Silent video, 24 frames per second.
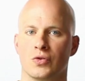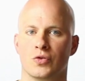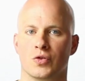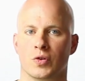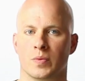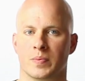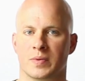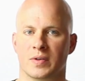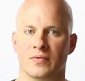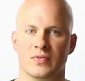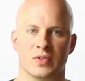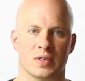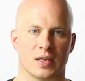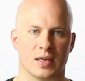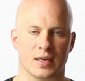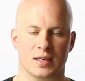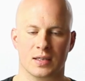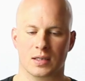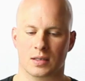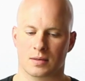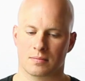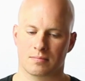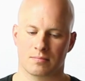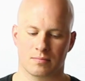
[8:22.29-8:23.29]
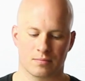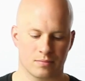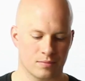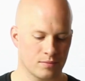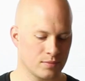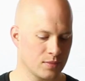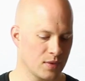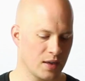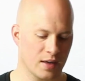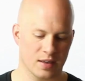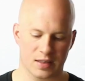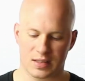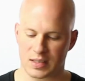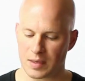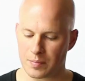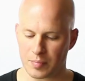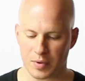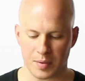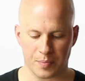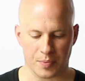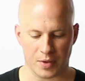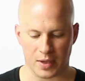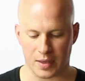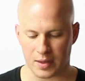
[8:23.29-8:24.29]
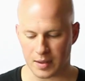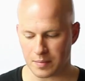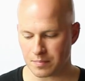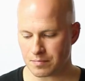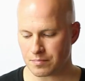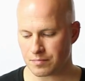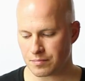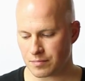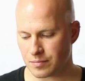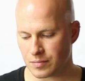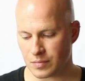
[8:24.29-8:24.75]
groups of 6 and simply play them